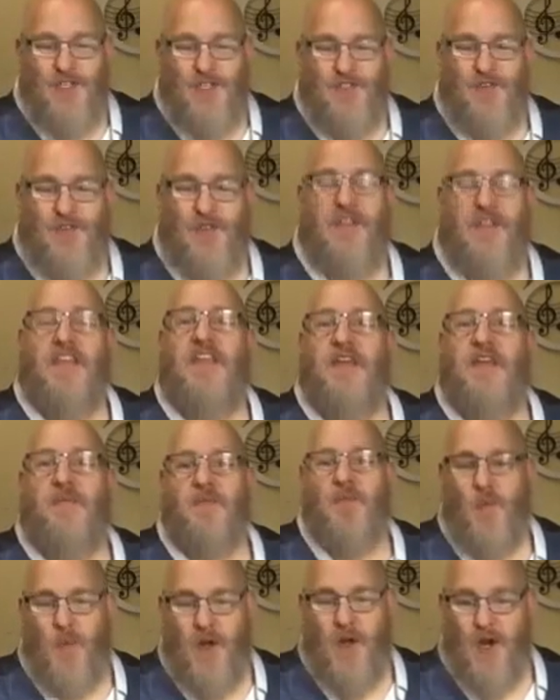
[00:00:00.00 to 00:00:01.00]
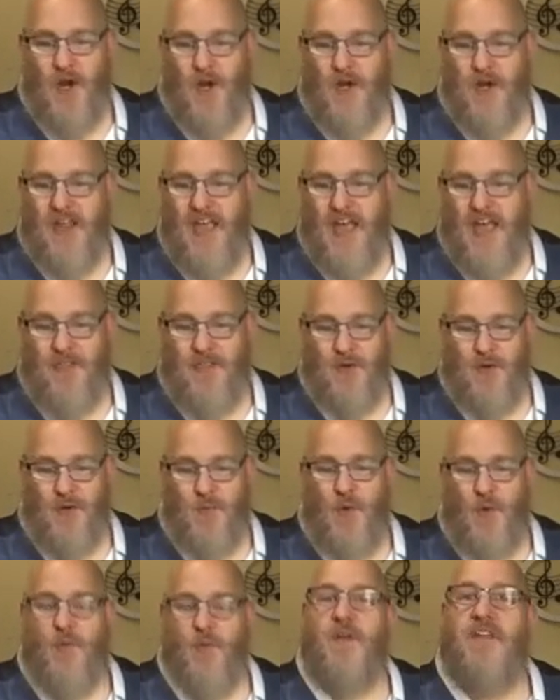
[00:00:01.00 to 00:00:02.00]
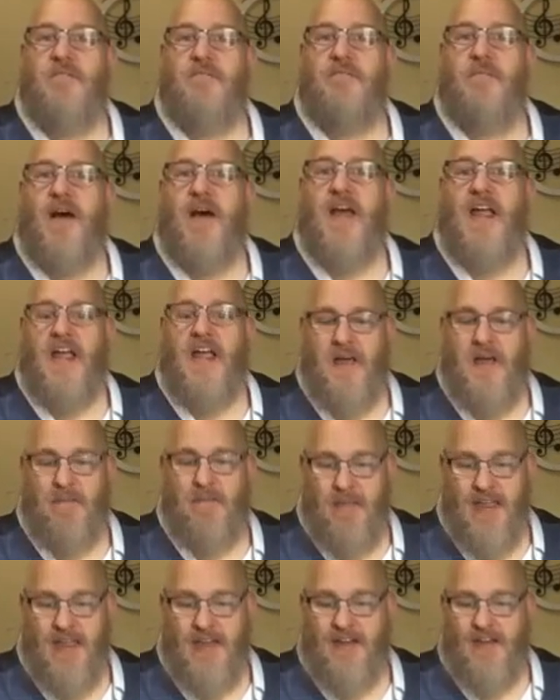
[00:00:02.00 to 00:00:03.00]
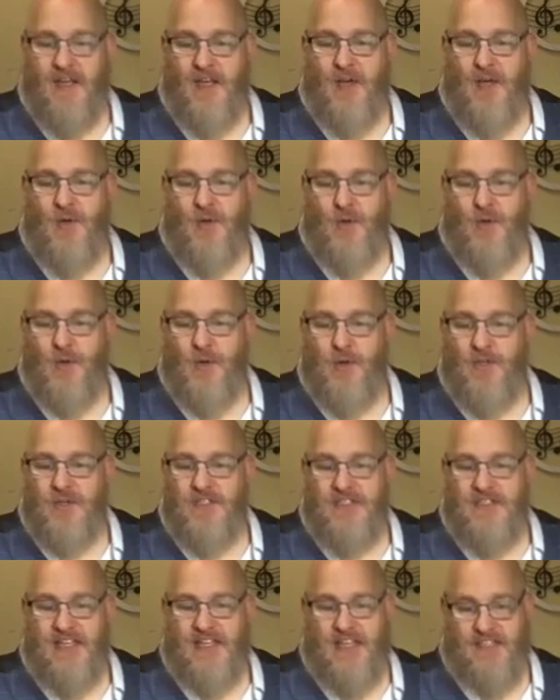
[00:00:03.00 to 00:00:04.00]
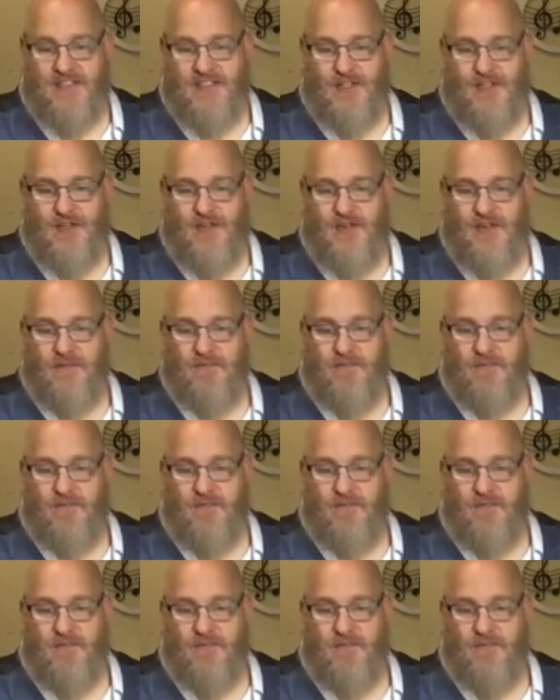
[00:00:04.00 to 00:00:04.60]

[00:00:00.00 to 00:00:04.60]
for the hymn We Are Gathered were written by Amanda Udis Kessler,